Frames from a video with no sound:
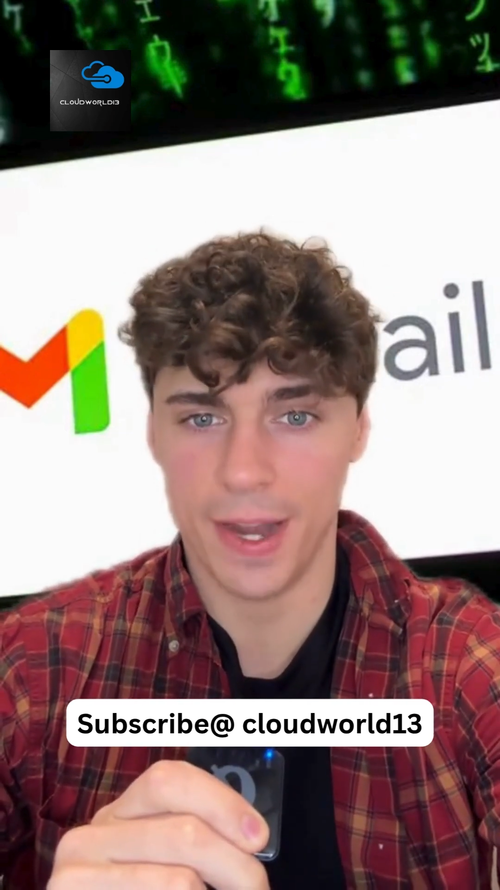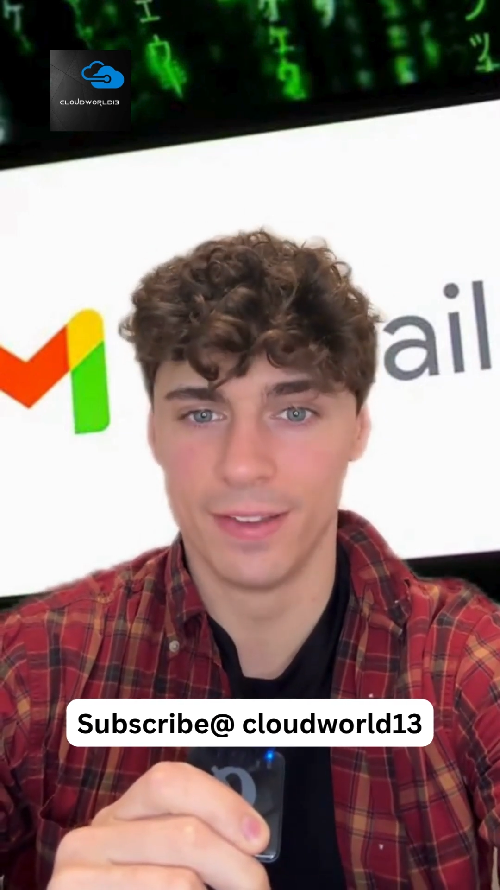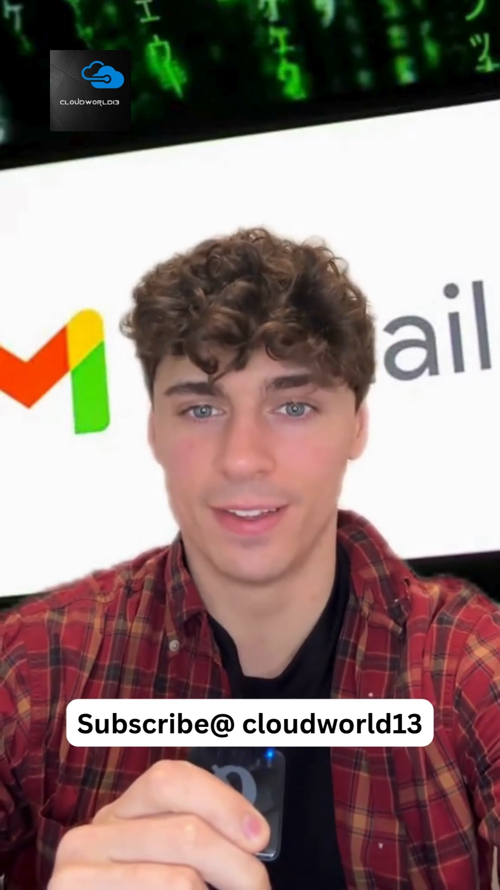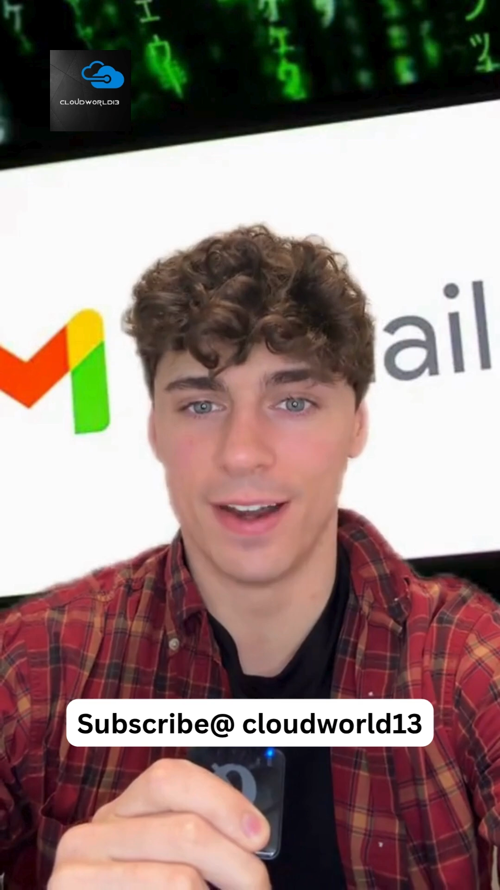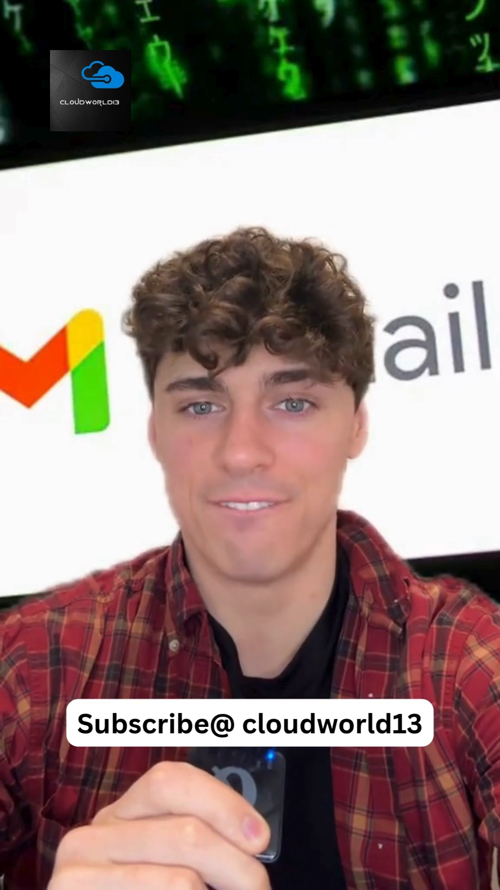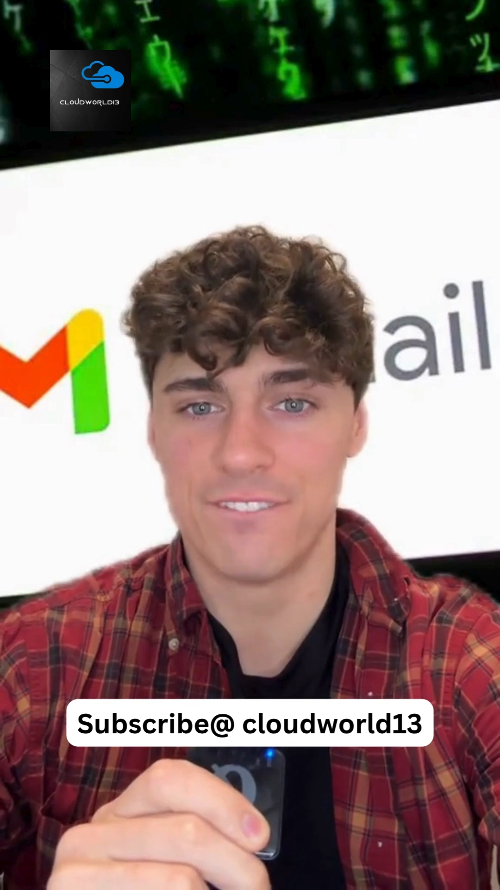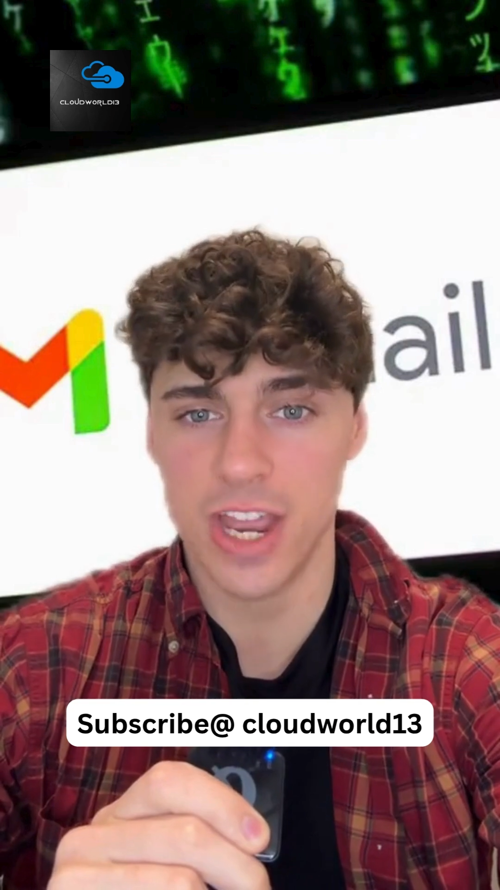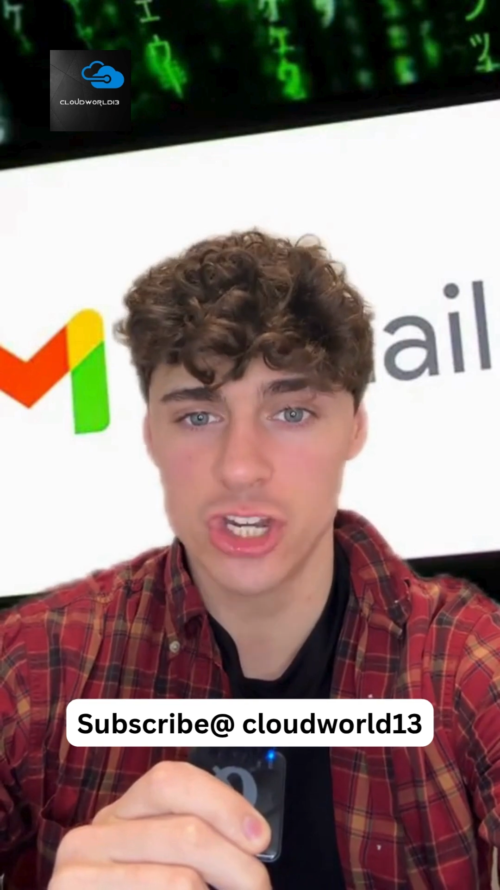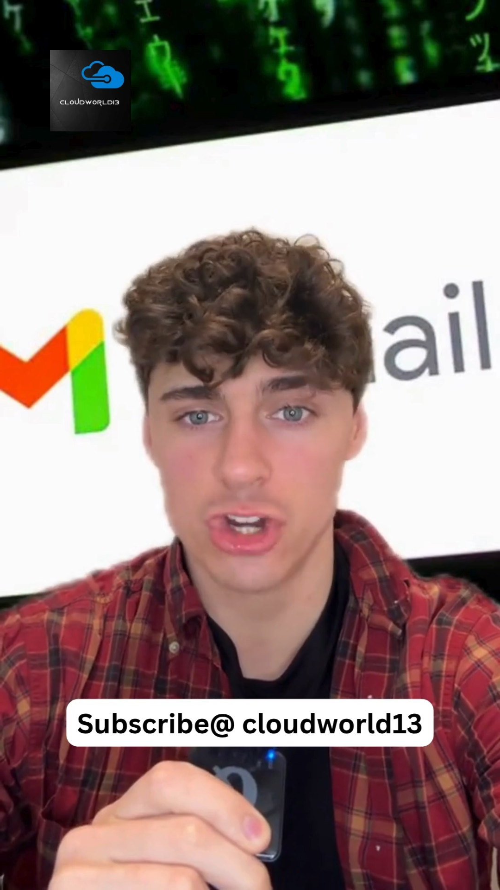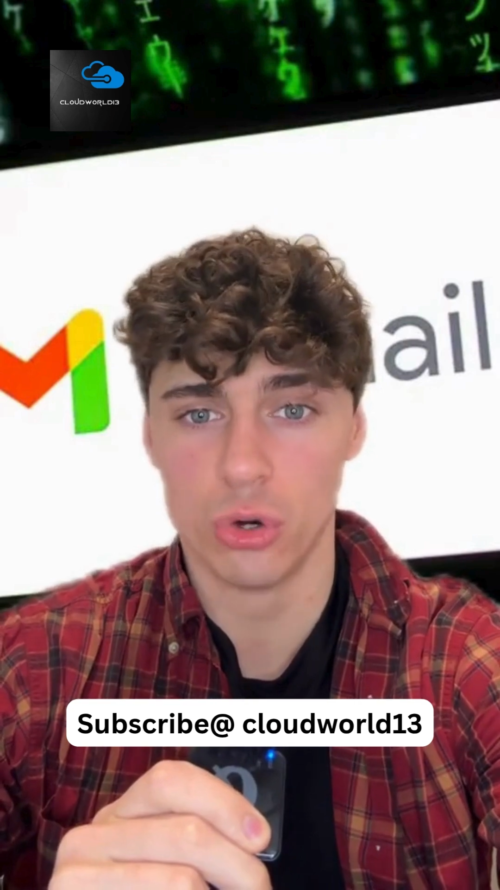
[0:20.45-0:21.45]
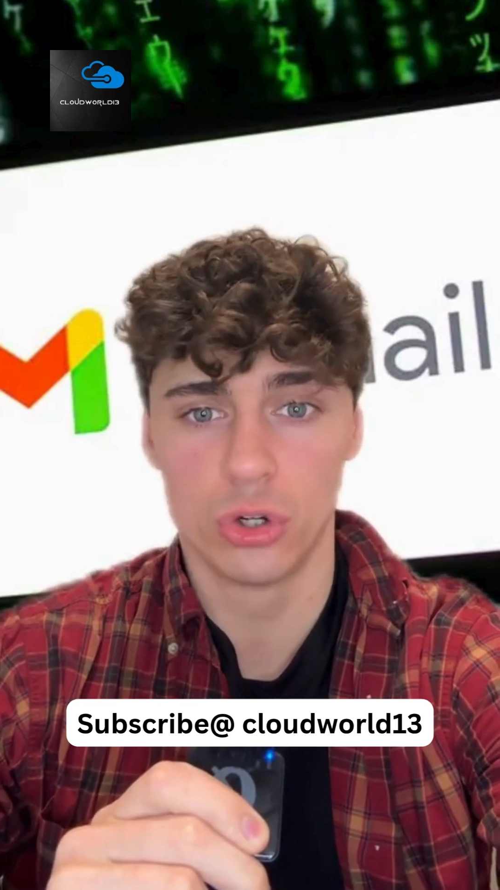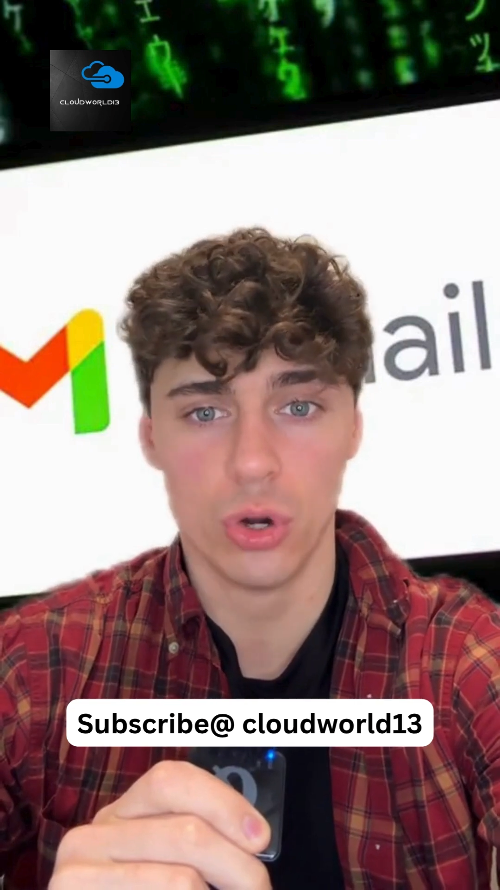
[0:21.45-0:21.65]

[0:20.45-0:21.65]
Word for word: it is an official